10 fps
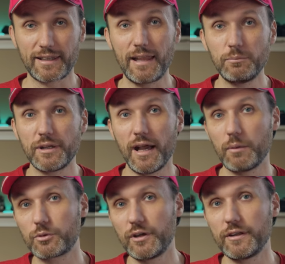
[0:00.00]
can be
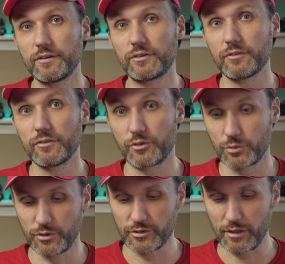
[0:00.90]
upgraded
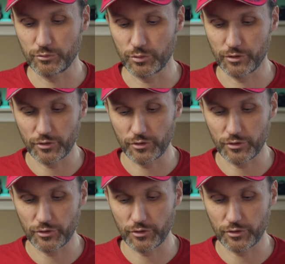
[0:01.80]
through the software.